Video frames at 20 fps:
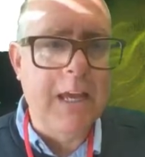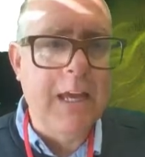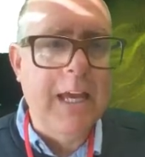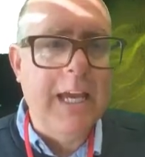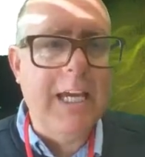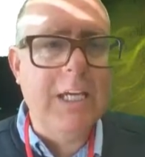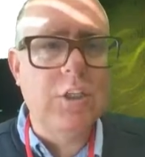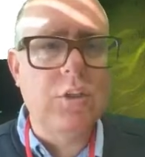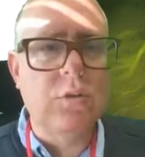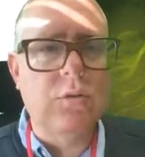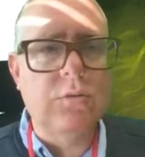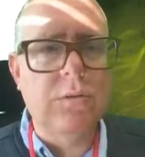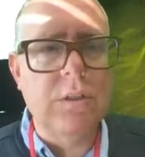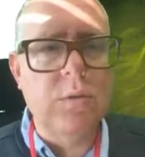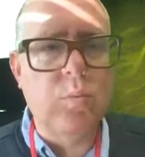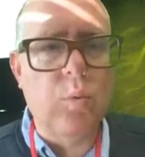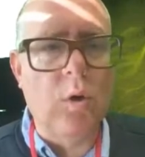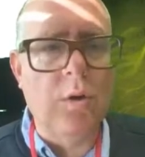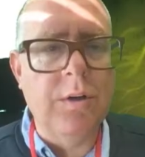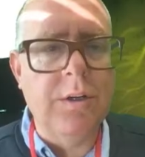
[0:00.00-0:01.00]
He saw us
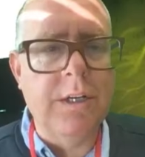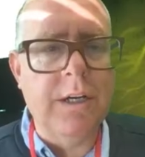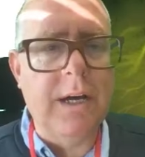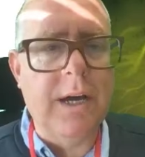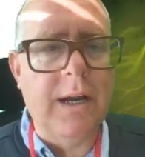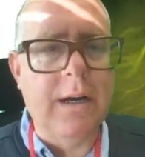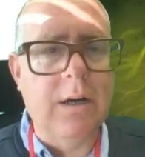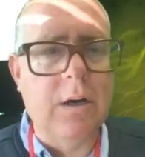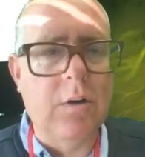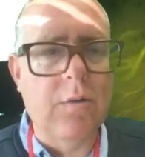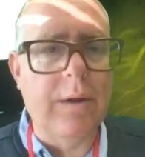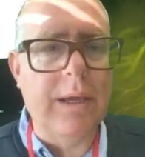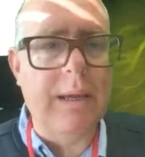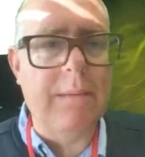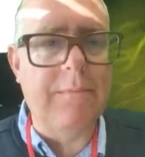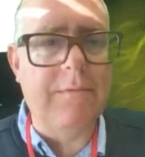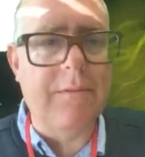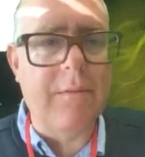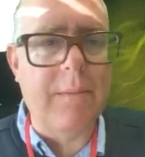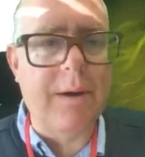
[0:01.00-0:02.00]
wander and
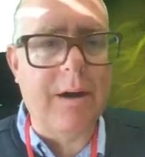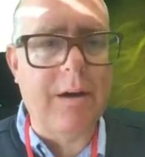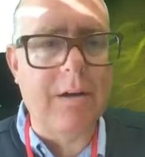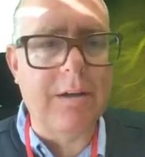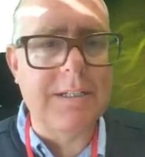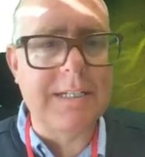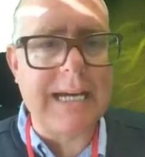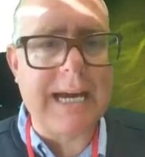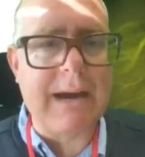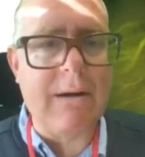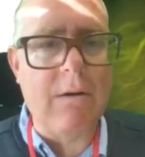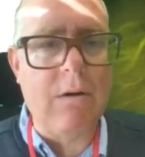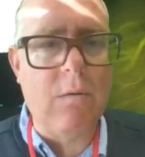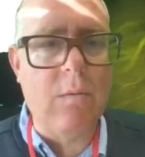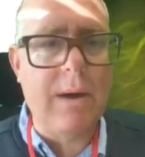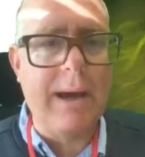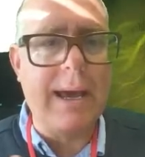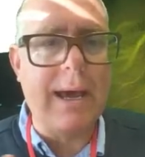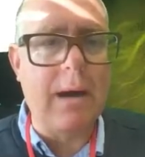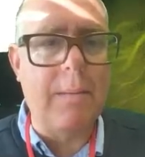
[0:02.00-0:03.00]
creep from our tower
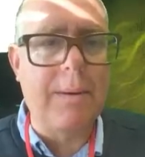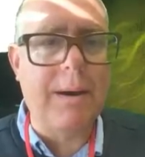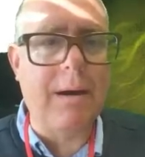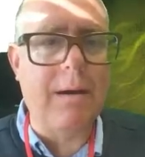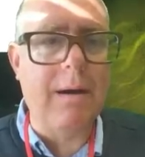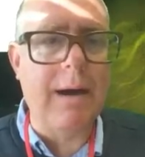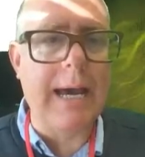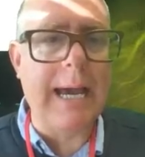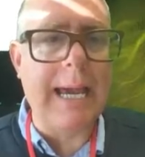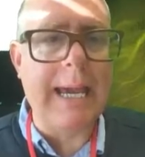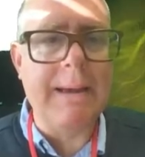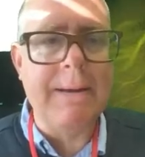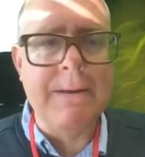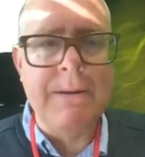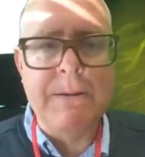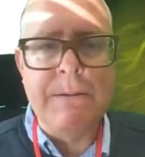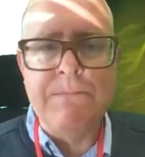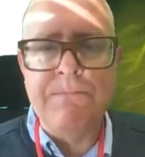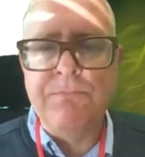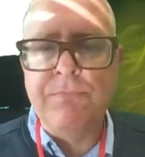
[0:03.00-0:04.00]
way up high,
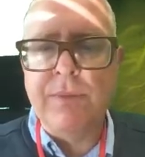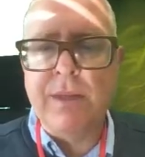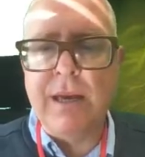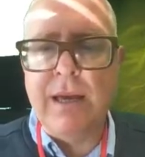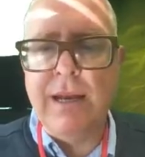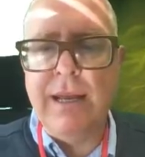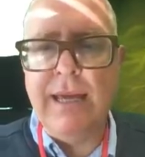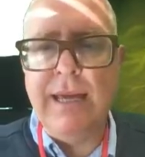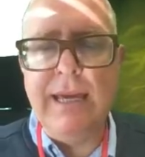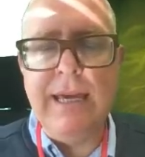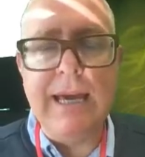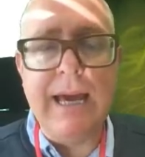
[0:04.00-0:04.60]
and he